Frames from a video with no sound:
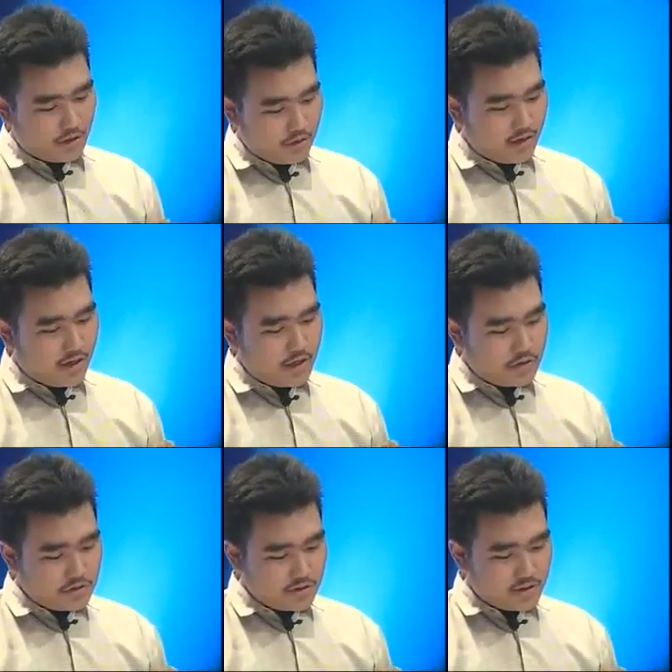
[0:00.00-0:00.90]
You really
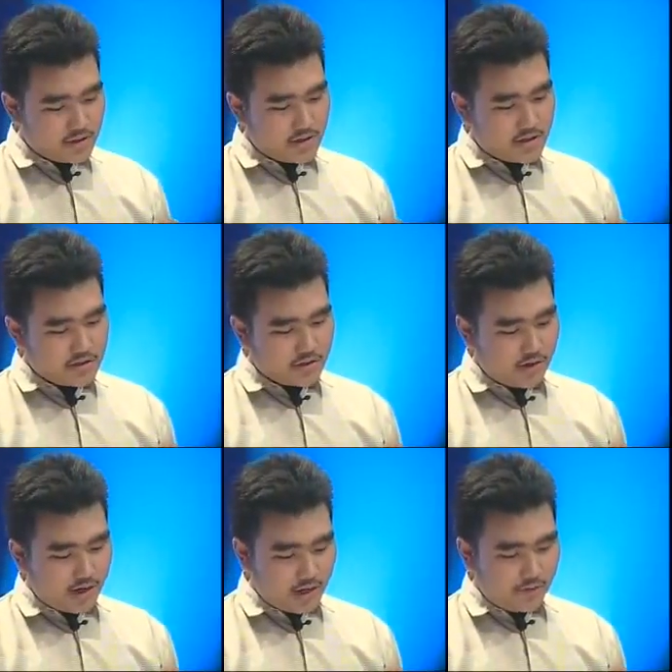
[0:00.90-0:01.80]
use uh, a
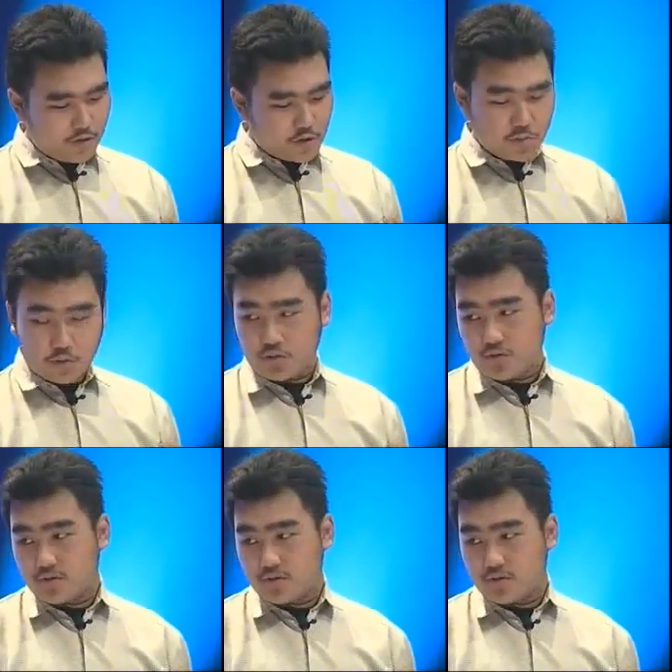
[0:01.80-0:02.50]
stray if you smoke.